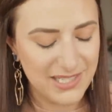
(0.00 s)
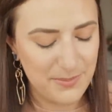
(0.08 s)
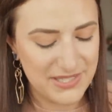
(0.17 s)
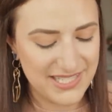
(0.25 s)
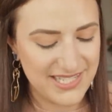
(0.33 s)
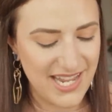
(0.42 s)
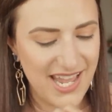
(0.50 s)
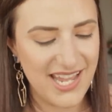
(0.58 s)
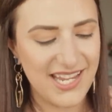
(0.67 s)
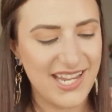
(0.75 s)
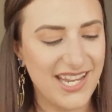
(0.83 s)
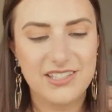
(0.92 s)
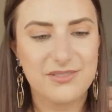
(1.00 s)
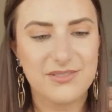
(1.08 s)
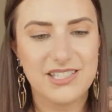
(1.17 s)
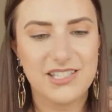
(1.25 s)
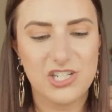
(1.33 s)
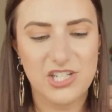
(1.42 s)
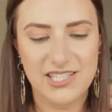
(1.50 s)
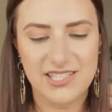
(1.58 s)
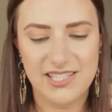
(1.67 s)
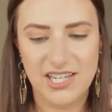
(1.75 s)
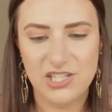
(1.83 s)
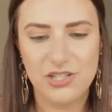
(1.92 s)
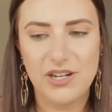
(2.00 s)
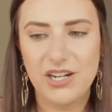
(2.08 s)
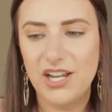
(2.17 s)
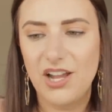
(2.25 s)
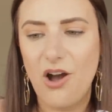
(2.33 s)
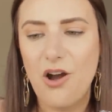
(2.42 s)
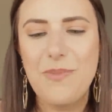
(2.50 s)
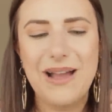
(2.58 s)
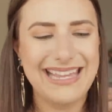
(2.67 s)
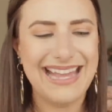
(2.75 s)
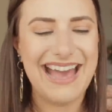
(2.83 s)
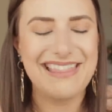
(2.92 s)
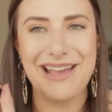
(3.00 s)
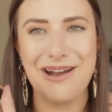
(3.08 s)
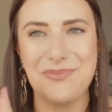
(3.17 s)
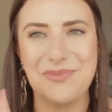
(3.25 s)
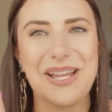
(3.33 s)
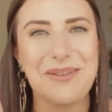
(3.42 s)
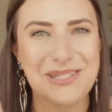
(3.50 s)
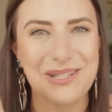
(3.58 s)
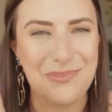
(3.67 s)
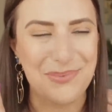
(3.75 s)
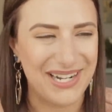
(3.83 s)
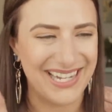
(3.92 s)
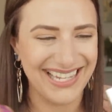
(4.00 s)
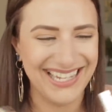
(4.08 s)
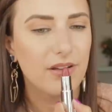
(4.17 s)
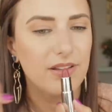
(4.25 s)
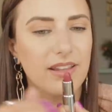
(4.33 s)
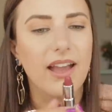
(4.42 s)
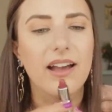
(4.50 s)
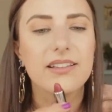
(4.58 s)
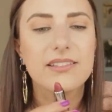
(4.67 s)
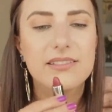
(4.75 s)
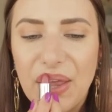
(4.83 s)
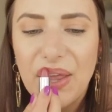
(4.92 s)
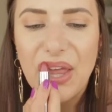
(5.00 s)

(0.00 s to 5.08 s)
lipstick. This one's in the shade Sanctuary. Oh my god, that opened up so pretty. Yes.